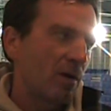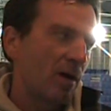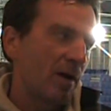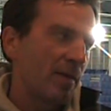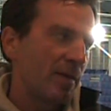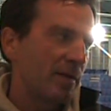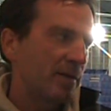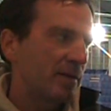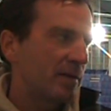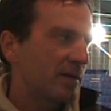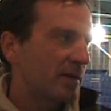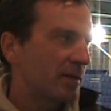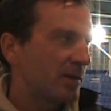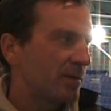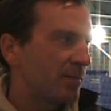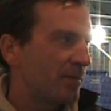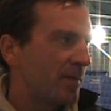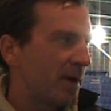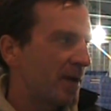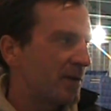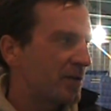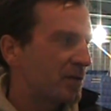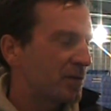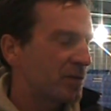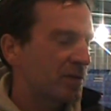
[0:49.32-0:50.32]
I think
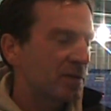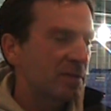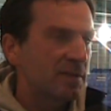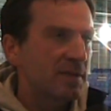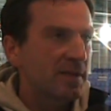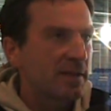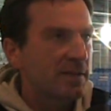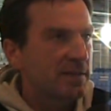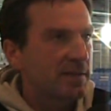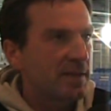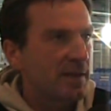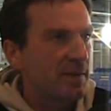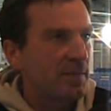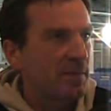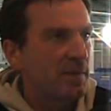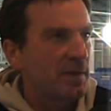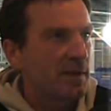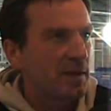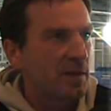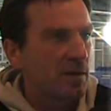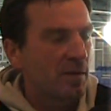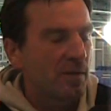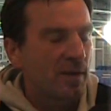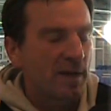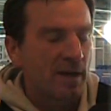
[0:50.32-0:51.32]
Manchester could say the same
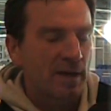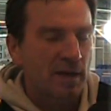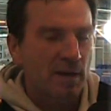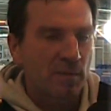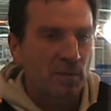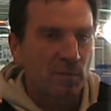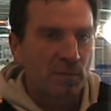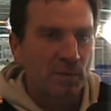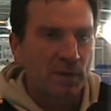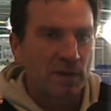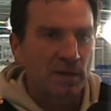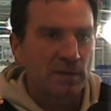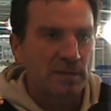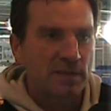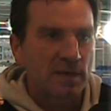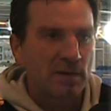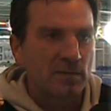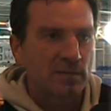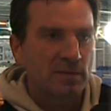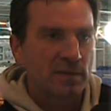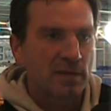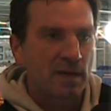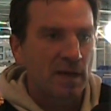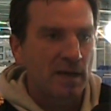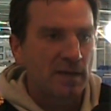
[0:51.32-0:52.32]
thing. They had a couple of players
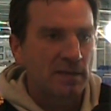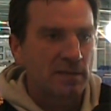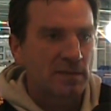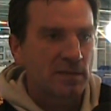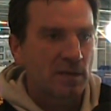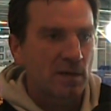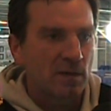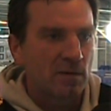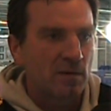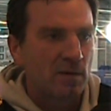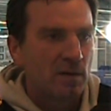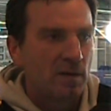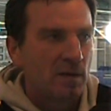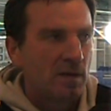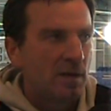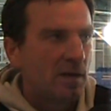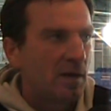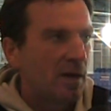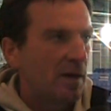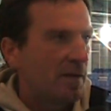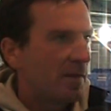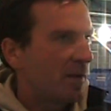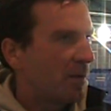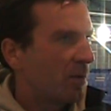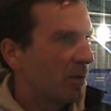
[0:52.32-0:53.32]
out tonight, so
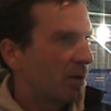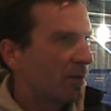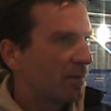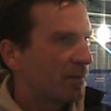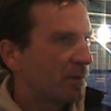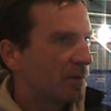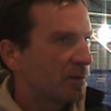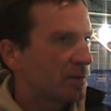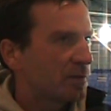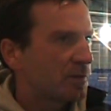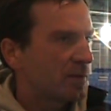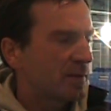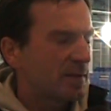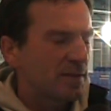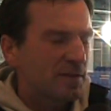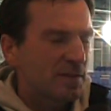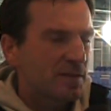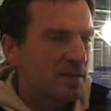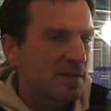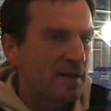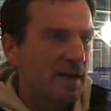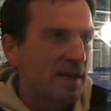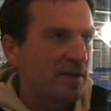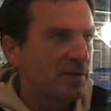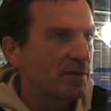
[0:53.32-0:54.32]
they weren't at full strength. It's
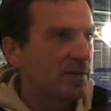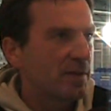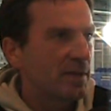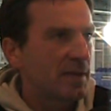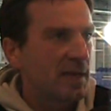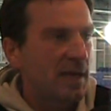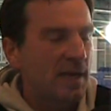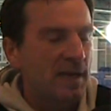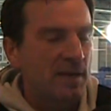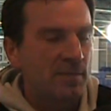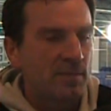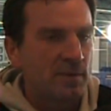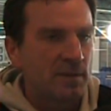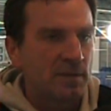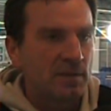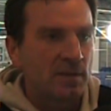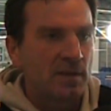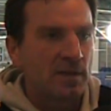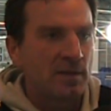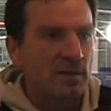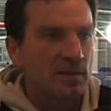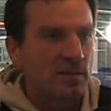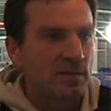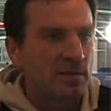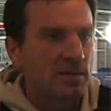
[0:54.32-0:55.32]
just the nature of the game,
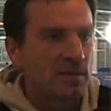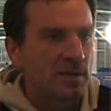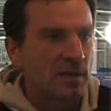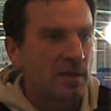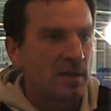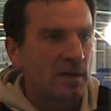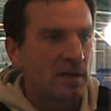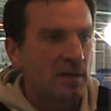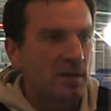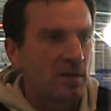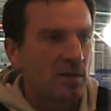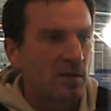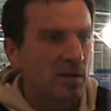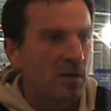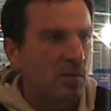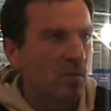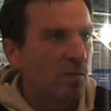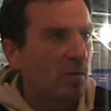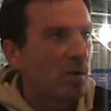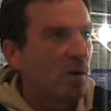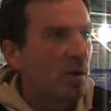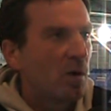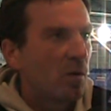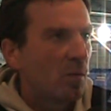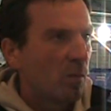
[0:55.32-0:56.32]
and
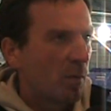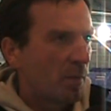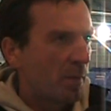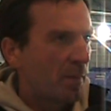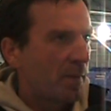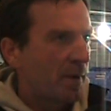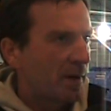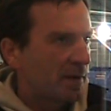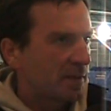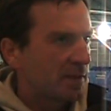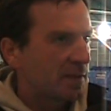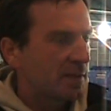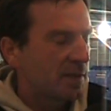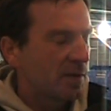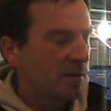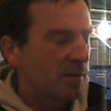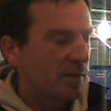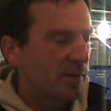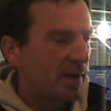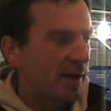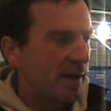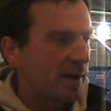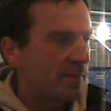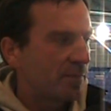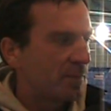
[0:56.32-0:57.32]
we're prepared to deal
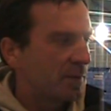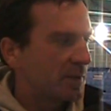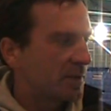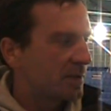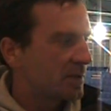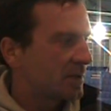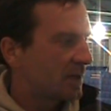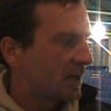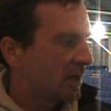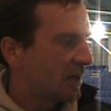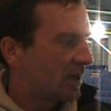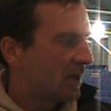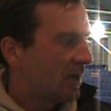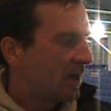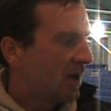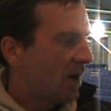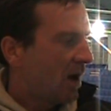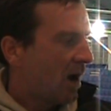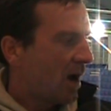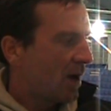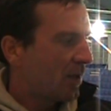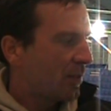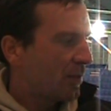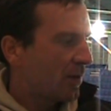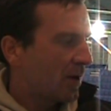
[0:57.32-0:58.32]
with that. But
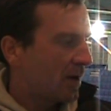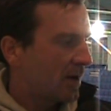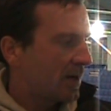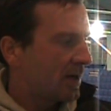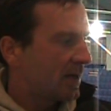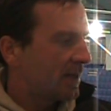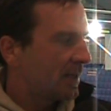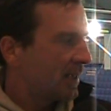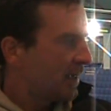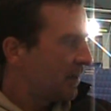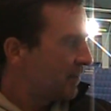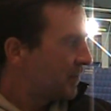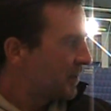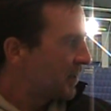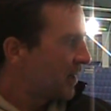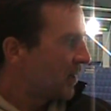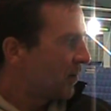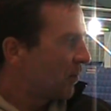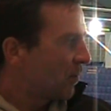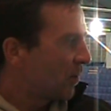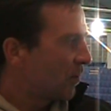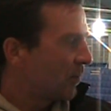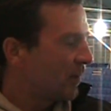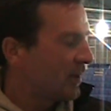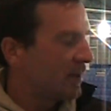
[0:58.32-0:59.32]
I thought in a game
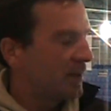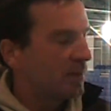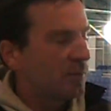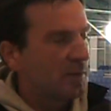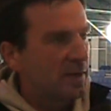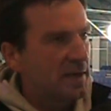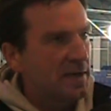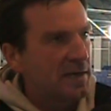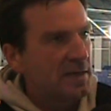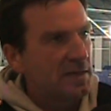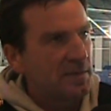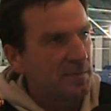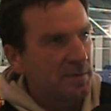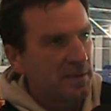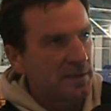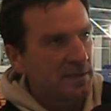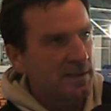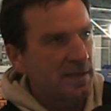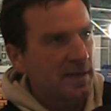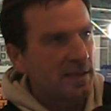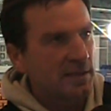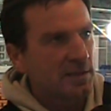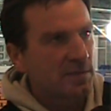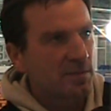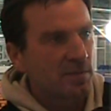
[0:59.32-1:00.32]
tonight where we needed to be
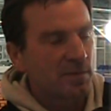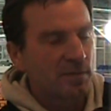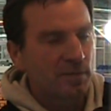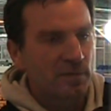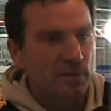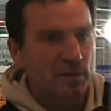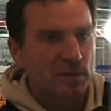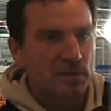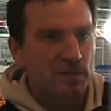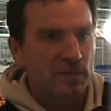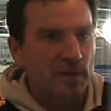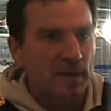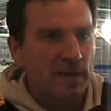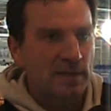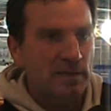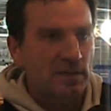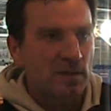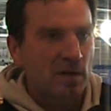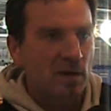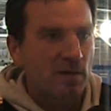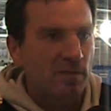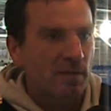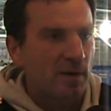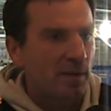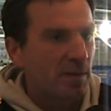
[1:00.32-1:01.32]
intense from the first
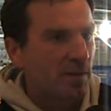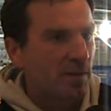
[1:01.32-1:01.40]
face-off,